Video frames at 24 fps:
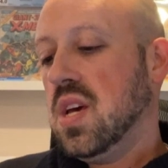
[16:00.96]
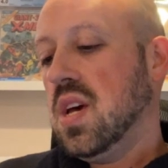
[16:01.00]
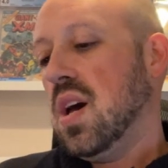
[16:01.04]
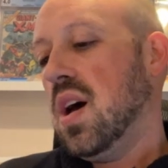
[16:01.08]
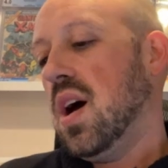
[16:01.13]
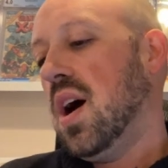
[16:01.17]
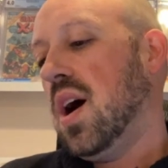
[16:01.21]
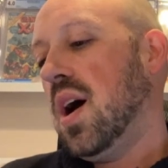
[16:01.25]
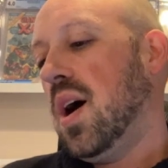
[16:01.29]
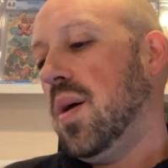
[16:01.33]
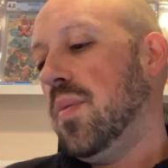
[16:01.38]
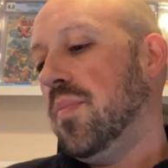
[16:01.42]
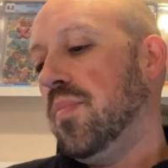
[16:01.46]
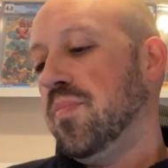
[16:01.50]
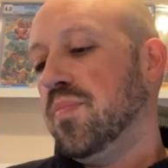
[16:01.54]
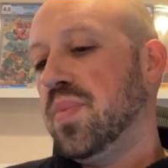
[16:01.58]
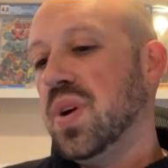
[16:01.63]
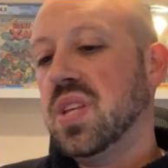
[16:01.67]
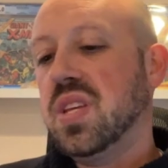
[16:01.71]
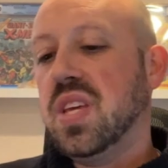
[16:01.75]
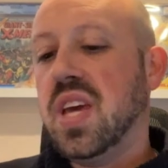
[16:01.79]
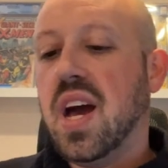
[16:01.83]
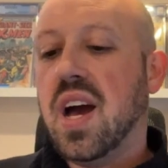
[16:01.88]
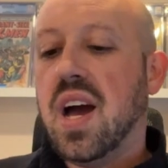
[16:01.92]

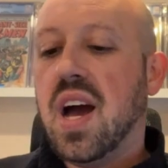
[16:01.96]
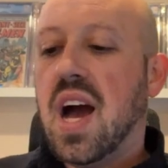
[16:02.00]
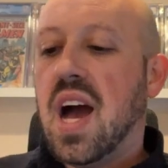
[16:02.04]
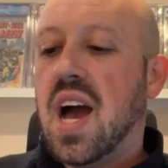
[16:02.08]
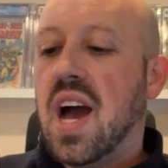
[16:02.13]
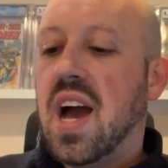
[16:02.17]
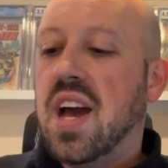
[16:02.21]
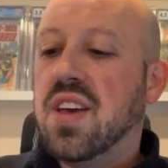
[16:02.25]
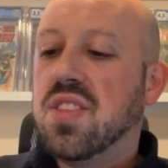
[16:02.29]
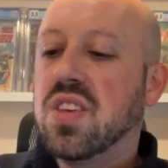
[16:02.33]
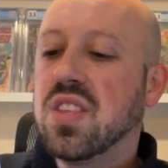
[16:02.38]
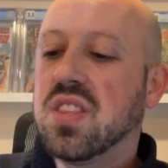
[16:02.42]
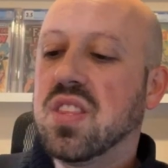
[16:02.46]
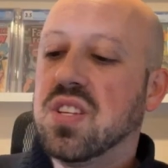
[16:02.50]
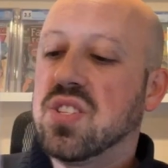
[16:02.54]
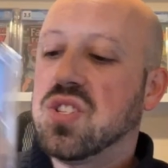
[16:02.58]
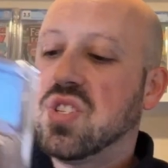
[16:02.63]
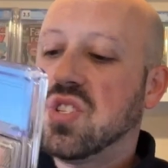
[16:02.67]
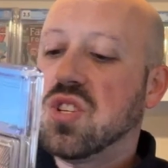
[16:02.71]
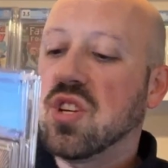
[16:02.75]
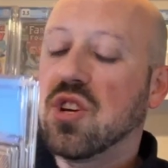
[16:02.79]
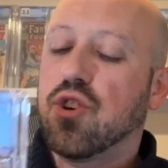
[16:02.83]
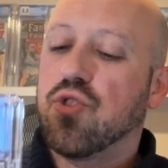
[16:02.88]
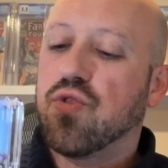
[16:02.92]
But yeah, I think this
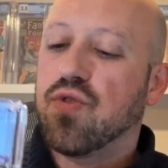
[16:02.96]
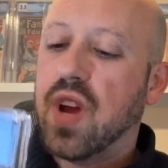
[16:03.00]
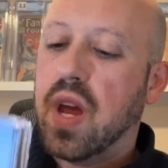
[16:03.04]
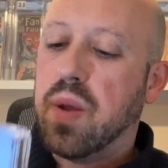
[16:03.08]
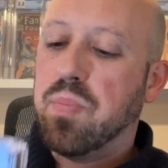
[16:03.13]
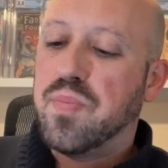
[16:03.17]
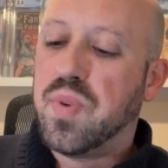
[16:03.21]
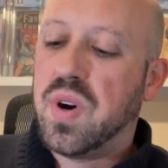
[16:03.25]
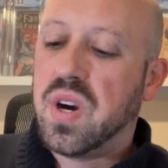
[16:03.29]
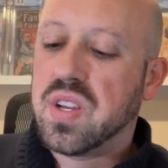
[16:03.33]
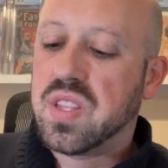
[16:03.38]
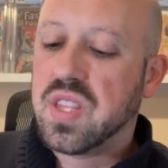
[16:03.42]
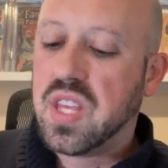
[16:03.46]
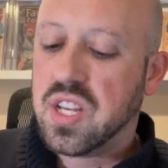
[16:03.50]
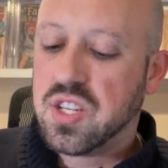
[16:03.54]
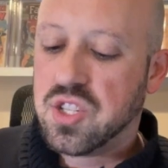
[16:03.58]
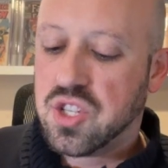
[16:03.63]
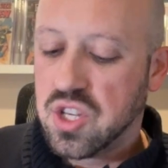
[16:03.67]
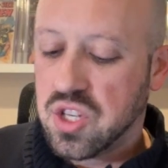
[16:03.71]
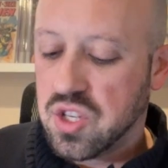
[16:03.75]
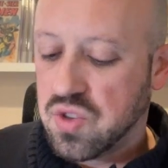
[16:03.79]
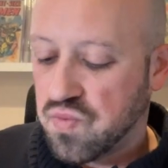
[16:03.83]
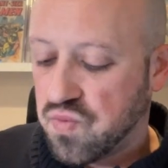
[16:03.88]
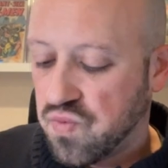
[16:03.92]
is a great book that
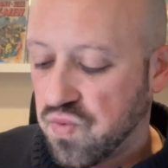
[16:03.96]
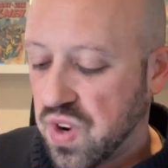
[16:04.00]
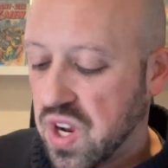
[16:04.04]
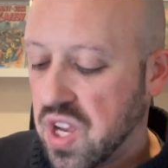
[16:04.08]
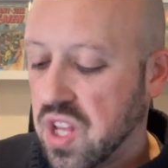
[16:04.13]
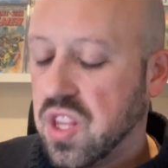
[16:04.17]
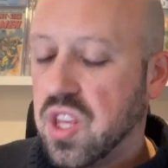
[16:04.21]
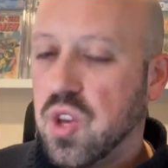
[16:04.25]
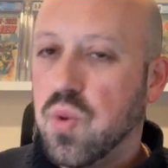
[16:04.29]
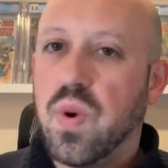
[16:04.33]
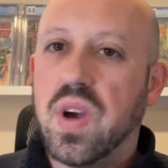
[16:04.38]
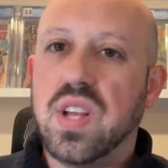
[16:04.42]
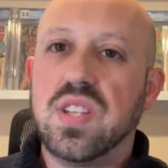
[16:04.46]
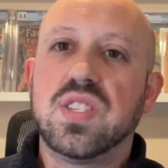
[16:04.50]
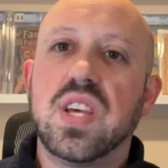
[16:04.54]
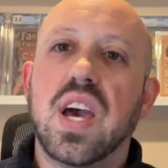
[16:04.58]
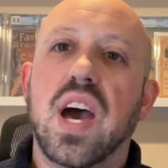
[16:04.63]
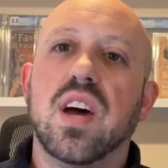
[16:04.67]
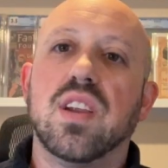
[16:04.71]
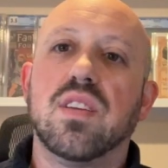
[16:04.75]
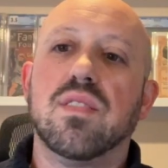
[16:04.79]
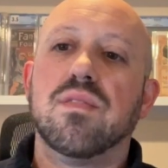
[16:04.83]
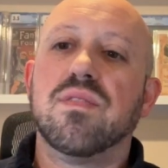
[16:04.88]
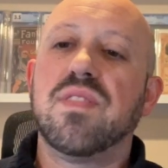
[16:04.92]
just really went
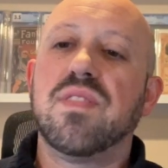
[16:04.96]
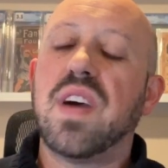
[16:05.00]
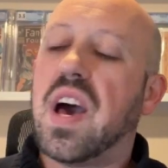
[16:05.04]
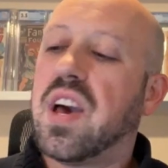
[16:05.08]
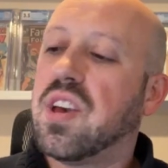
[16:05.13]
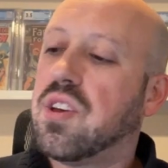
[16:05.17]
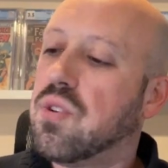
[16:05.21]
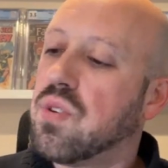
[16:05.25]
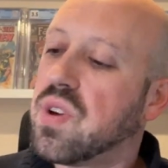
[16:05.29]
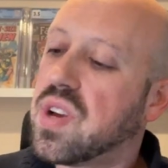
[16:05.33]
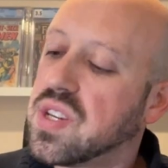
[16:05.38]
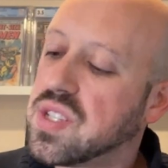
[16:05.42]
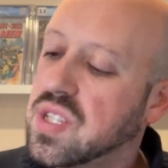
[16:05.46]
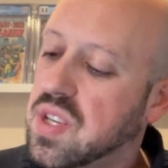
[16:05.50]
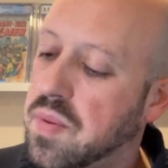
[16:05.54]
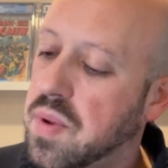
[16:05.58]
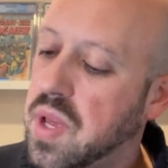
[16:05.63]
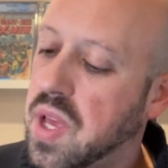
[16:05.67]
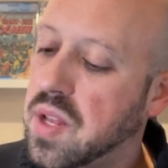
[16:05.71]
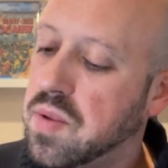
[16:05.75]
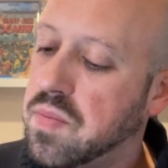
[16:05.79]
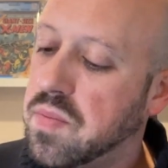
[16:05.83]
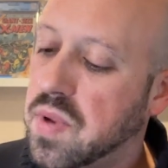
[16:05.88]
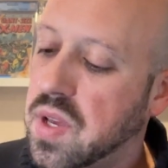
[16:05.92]
down in value because
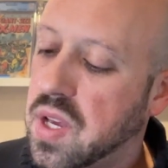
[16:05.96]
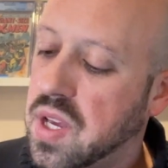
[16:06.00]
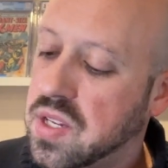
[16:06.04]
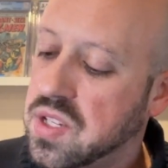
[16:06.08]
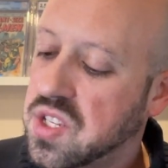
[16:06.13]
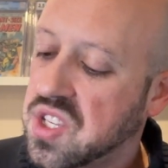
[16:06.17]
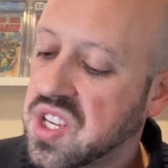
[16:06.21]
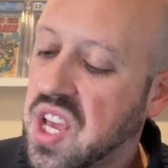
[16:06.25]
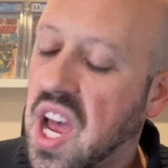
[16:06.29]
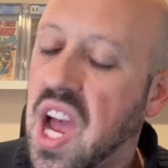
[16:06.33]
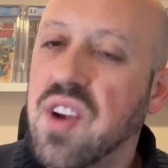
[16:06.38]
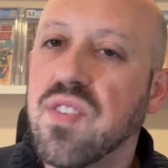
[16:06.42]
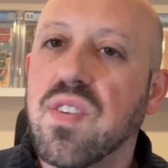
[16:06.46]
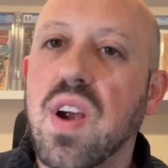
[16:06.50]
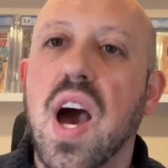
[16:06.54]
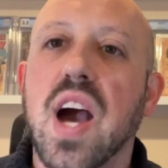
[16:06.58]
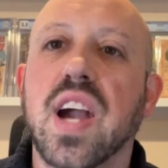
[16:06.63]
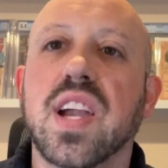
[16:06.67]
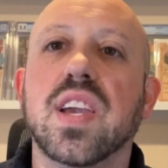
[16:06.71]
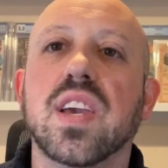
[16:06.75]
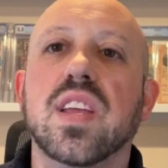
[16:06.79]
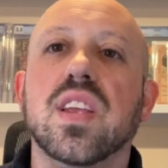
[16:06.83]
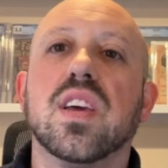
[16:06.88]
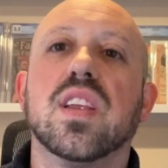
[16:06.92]
it
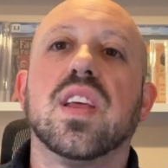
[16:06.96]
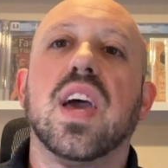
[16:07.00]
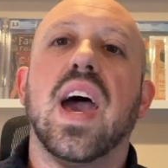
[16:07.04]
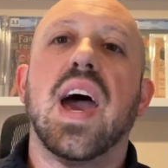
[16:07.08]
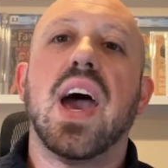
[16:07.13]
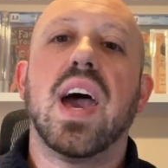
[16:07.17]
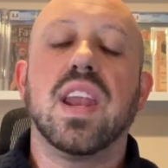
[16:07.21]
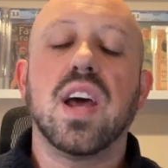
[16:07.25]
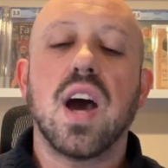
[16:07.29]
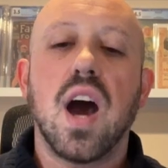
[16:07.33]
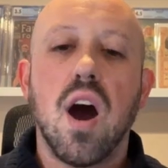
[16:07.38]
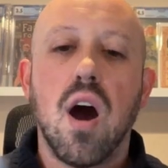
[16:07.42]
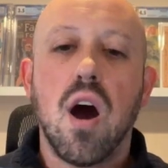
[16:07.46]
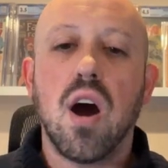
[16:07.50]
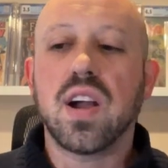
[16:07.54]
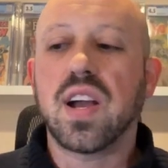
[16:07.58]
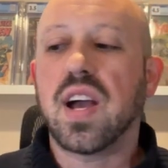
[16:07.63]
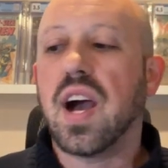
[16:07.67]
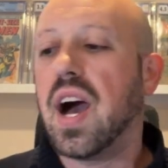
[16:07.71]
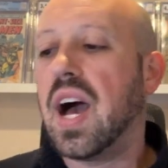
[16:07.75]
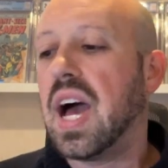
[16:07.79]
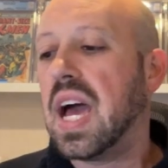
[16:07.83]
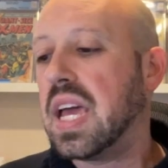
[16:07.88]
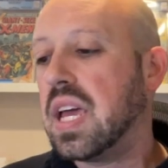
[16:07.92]
skyrocketed at
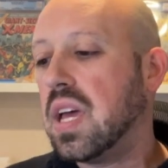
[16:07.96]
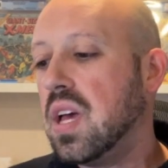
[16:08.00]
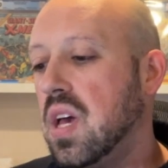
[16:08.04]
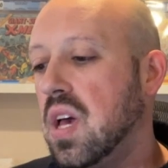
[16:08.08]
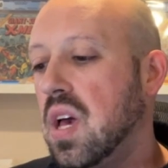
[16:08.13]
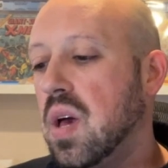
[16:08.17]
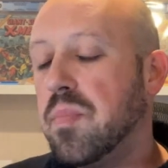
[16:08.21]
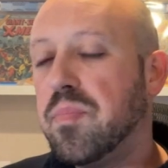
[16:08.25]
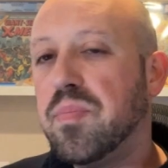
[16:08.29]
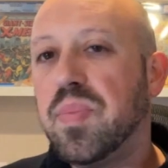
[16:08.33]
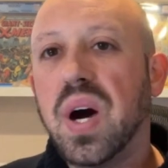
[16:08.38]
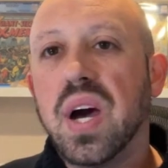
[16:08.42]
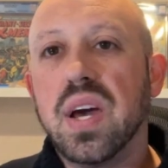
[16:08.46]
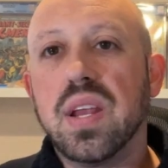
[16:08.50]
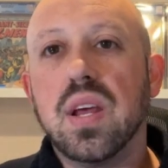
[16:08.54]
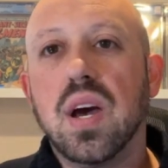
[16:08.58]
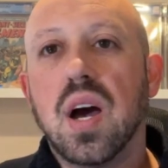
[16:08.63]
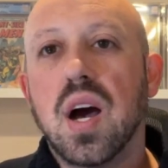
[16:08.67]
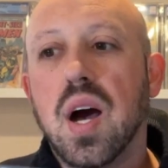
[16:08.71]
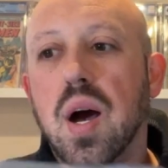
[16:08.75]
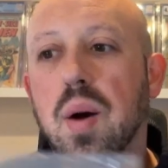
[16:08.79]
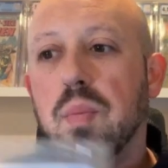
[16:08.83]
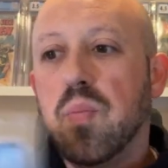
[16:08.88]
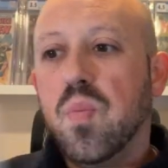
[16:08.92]
Hawkeye. But
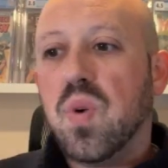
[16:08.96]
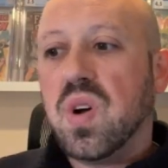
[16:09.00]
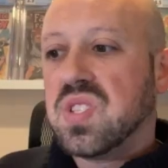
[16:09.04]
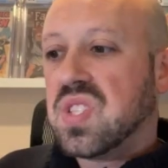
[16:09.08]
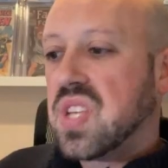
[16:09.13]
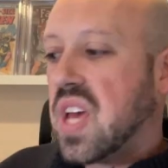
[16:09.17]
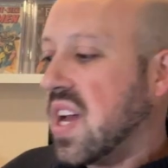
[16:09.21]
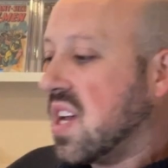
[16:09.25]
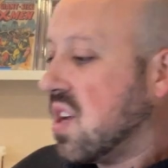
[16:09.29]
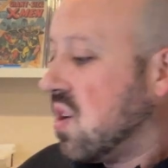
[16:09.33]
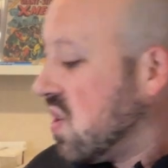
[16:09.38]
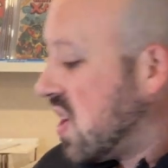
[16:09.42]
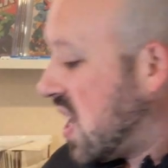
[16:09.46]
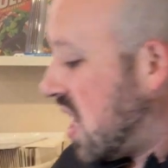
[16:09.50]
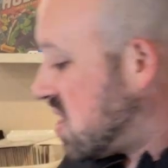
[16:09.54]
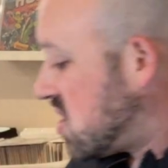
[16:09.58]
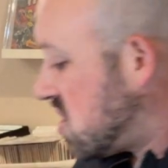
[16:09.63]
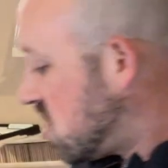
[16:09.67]
once Echo gets the